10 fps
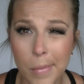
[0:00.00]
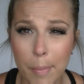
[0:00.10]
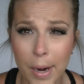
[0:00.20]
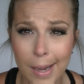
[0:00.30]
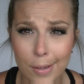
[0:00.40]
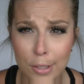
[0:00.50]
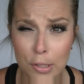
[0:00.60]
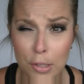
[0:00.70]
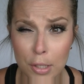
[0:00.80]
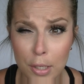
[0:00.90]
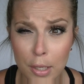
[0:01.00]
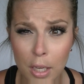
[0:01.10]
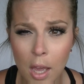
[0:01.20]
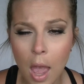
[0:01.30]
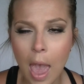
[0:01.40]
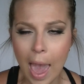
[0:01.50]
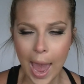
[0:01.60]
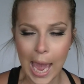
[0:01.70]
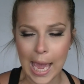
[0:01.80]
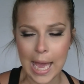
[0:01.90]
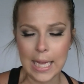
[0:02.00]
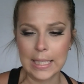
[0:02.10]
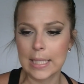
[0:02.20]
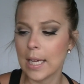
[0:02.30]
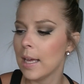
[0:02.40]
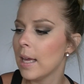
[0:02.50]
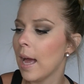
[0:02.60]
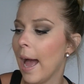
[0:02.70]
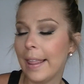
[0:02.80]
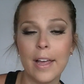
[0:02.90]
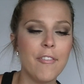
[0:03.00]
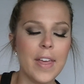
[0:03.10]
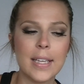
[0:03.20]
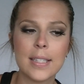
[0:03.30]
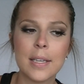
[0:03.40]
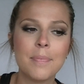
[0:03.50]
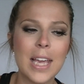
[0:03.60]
my brows today, and I love this.